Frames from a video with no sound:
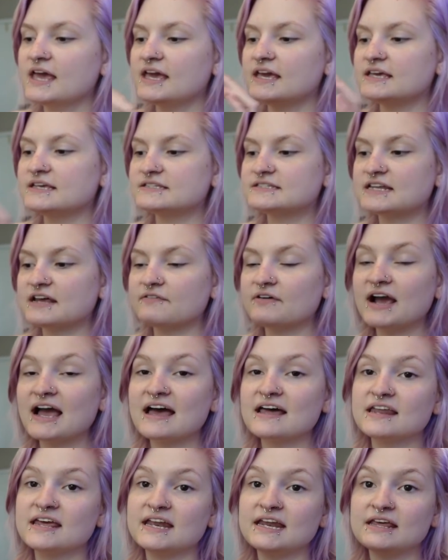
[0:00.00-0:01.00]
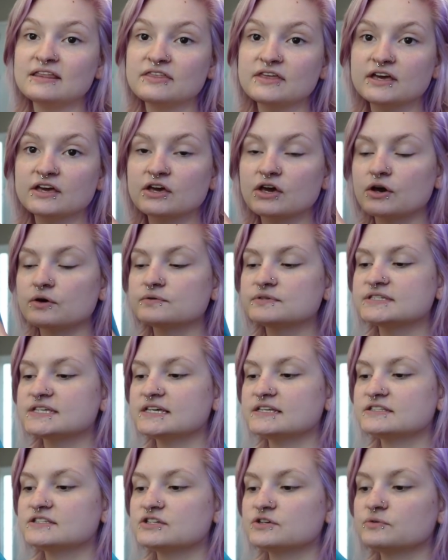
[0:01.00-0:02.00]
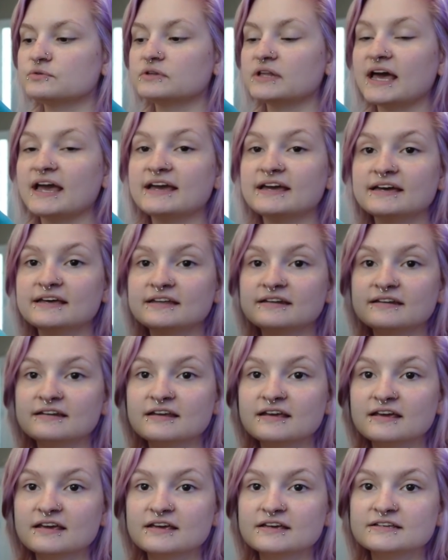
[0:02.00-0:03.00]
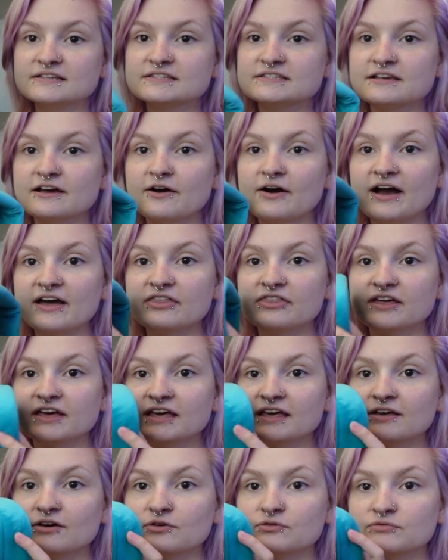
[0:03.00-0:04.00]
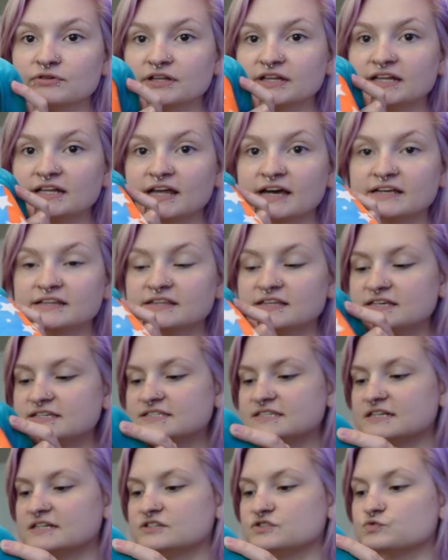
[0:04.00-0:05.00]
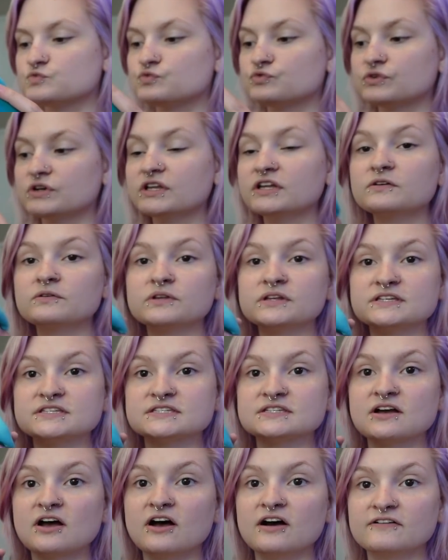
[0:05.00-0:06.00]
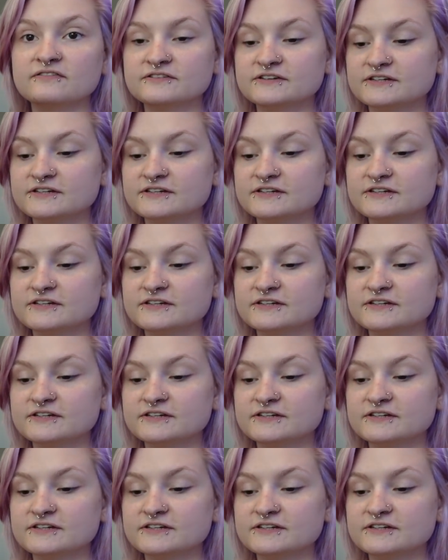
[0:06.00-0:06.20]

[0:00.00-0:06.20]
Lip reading: He's never had anything cozy to lay in, so I think he'll really like this, and it's really, really soft.